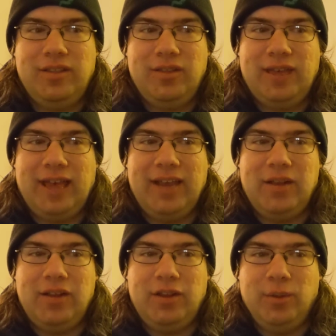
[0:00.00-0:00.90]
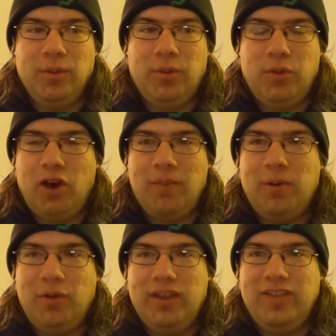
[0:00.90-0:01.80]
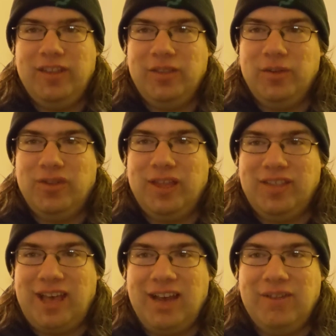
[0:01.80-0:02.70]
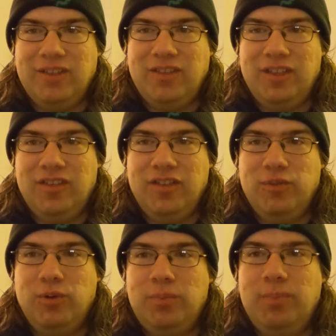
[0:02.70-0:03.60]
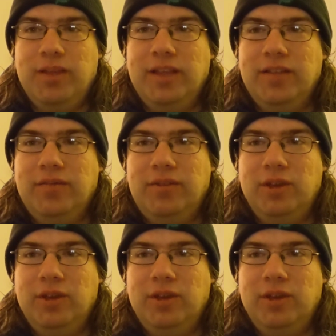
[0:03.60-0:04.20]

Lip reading: that, thought policing those things out of existence would be,